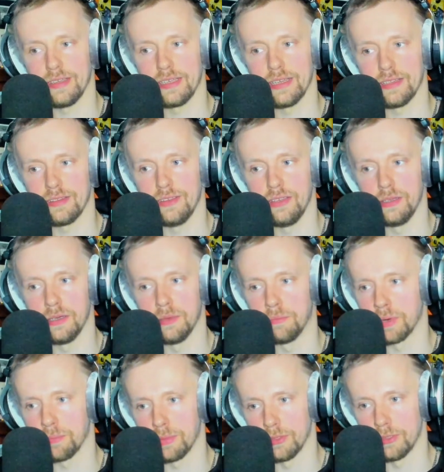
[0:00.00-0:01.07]
get the
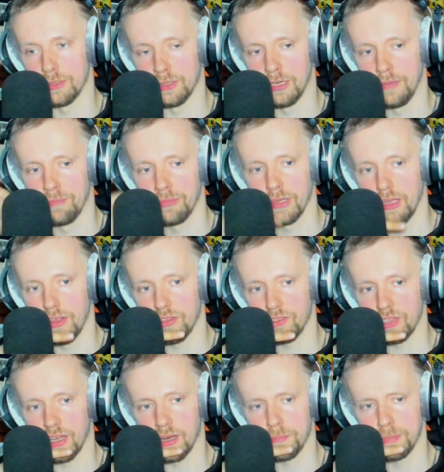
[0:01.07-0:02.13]
proper
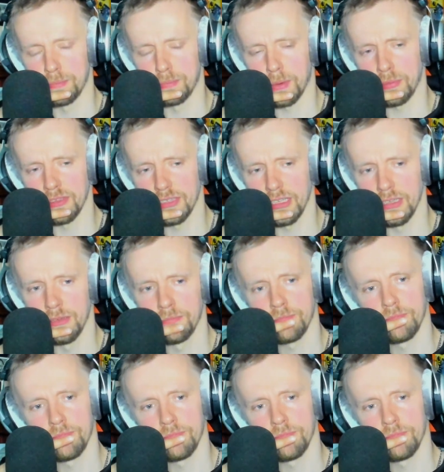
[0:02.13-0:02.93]
setup properly.